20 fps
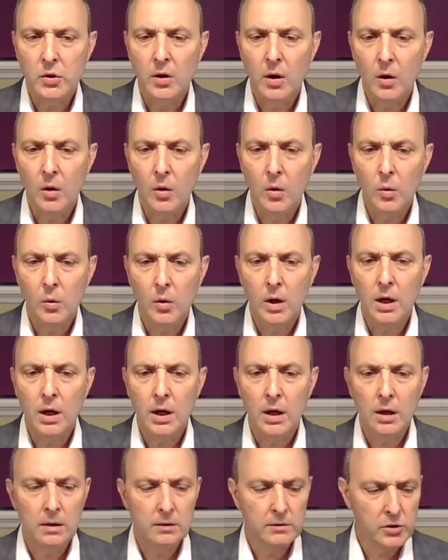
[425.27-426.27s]
So
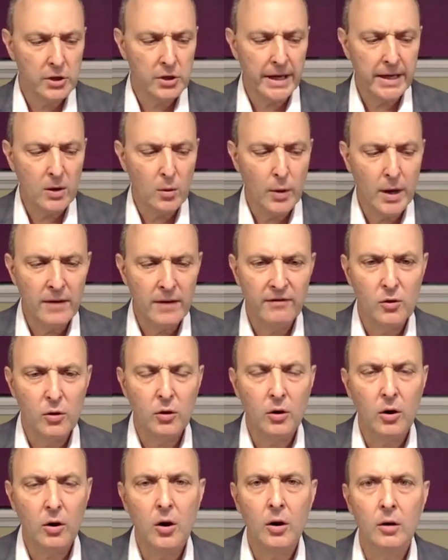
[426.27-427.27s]
takeaway
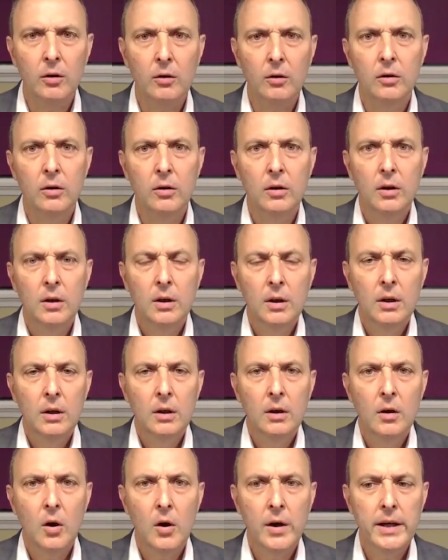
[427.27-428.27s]
for our
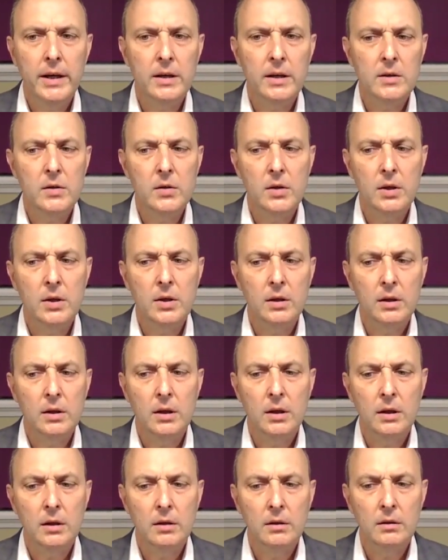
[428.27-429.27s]
audience,
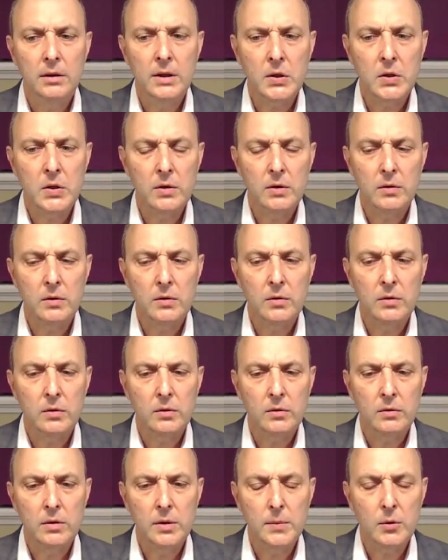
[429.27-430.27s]

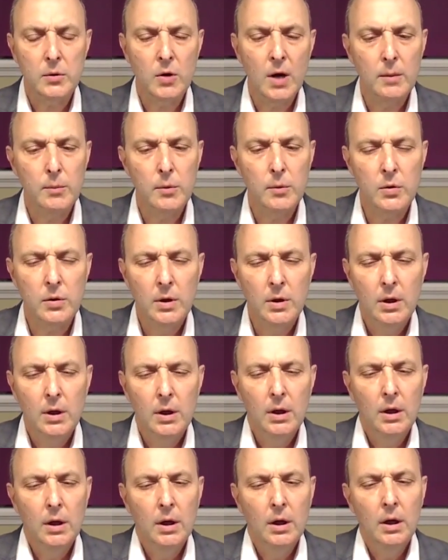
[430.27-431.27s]
listeners, subscribers,
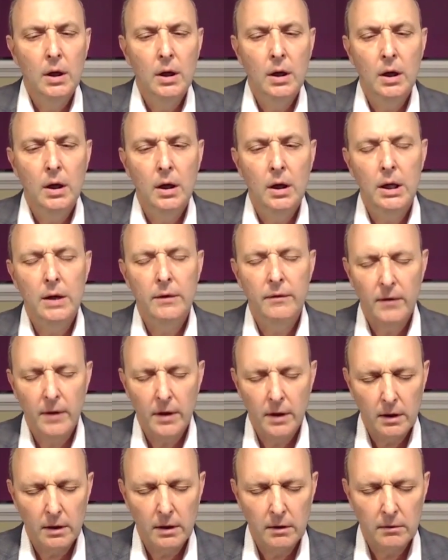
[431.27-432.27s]
if
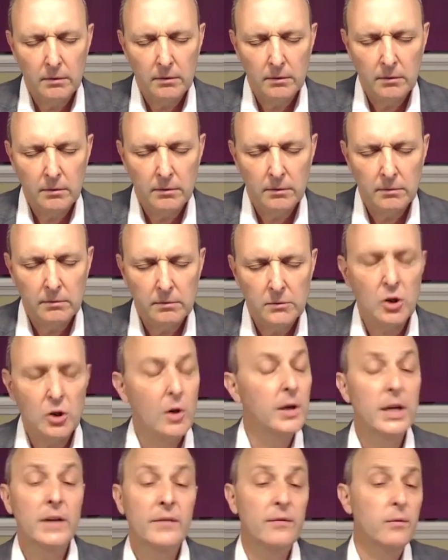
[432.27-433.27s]

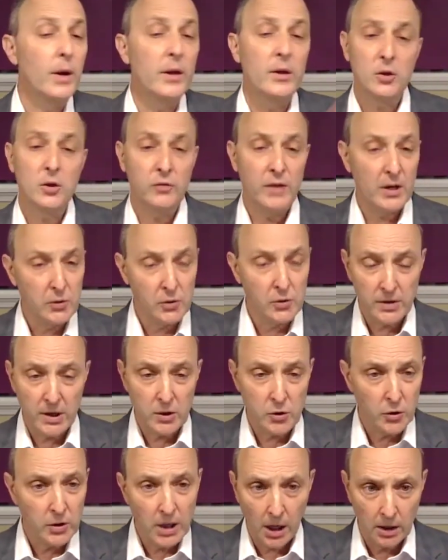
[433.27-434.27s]
whether it's Razor's
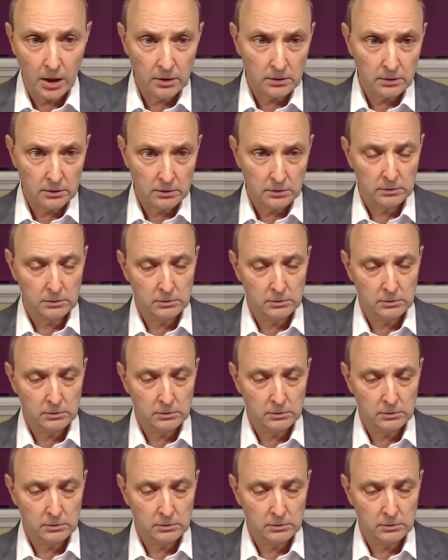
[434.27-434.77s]
Edge or not,